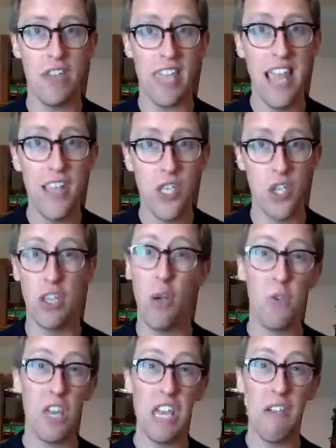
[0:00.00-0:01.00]
kids, and you
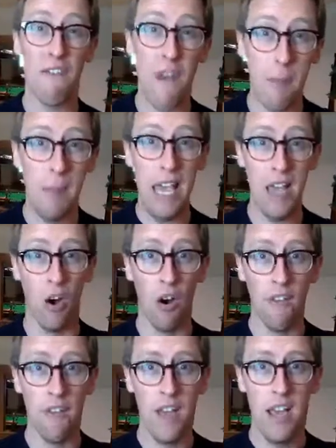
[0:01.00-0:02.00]
don't see your family
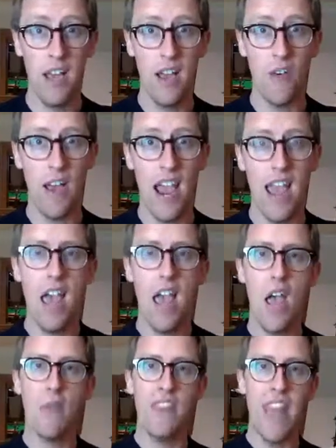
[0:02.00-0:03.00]
enough, right?
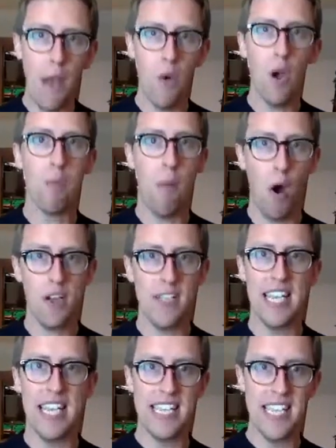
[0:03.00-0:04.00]
Network
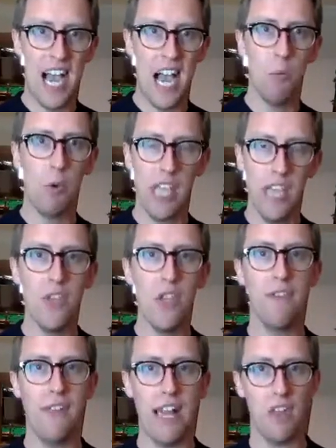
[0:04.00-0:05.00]
marketing in time will give you
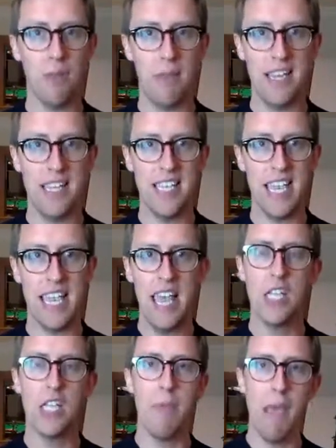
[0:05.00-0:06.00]
the flexibility
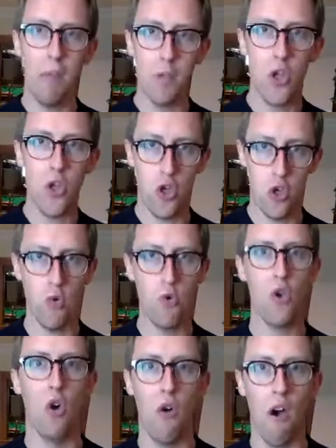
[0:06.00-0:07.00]
to be able to
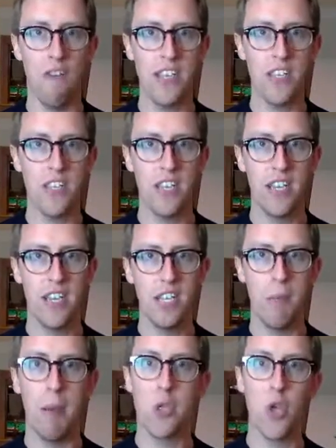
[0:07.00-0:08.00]
choose your office,
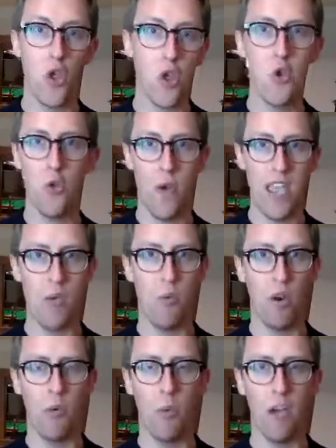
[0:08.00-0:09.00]
to be able to choose where you
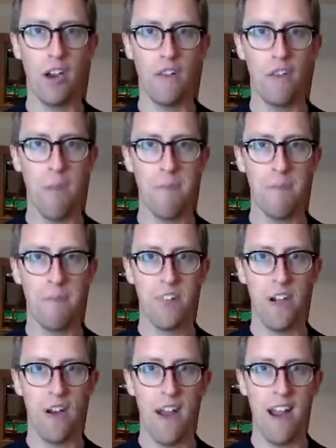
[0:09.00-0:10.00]
want to work from.
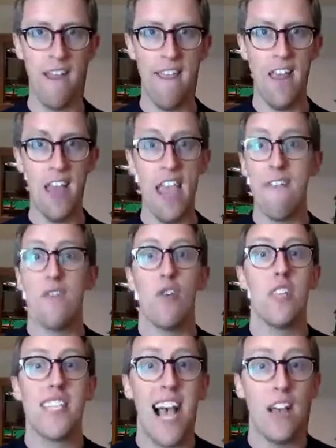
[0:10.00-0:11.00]
All right. If
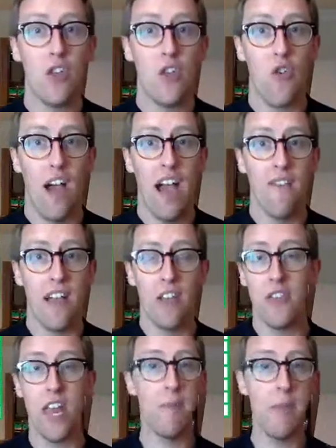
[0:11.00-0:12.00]
you're a taxi driver,
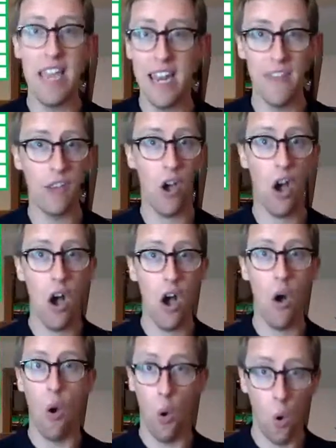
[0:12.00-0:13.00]
instead of being in the
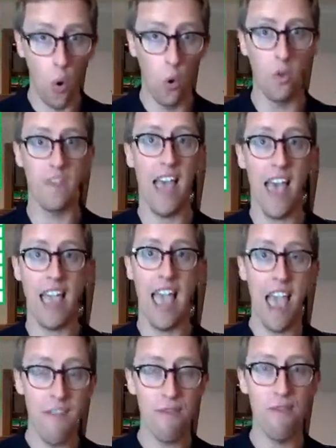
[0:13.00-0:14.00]
car all
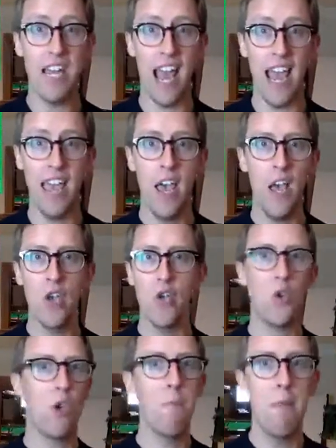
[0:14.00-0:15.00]
day, every day,
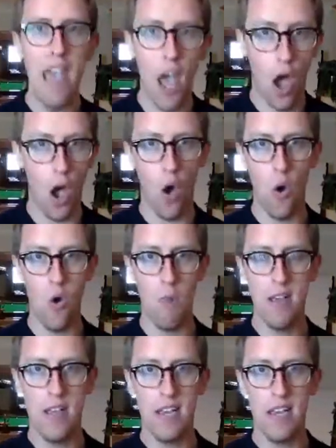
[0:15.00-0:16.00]
you can be at
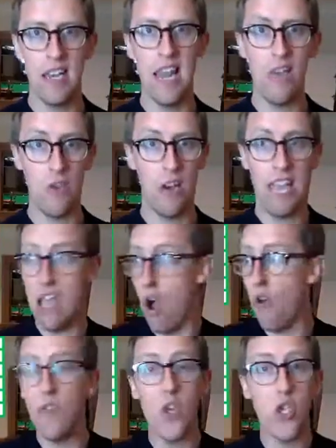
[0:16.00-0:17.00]
home, literally
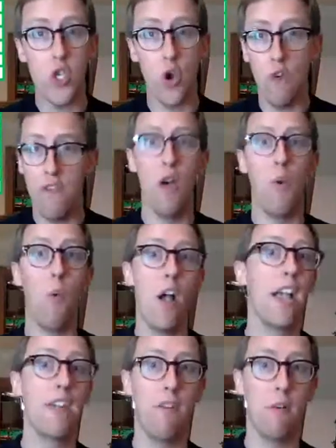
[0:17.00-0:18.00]
on the sofa,
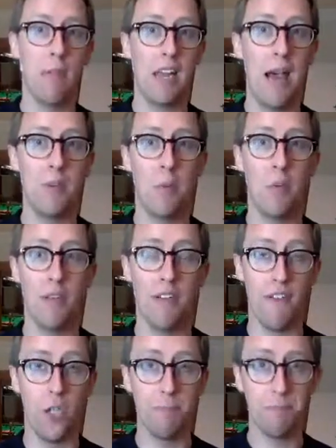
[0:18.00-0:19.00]
working from your laptop or your
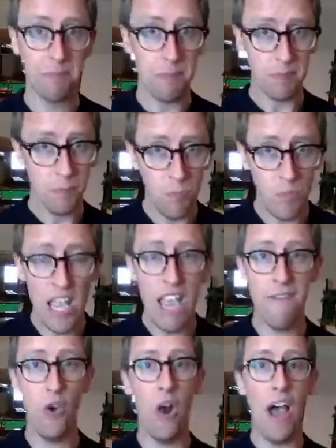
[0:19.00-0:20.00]
phone.
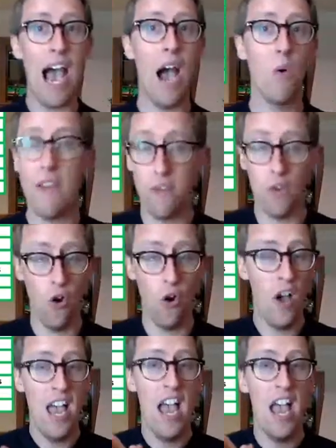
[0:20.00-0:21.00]
If
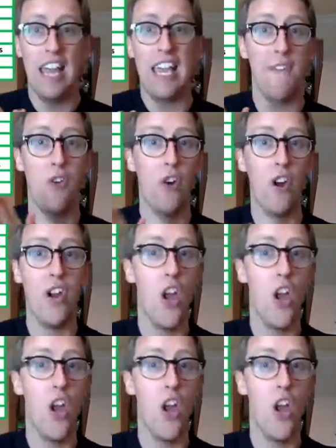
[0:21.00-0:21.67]
you're a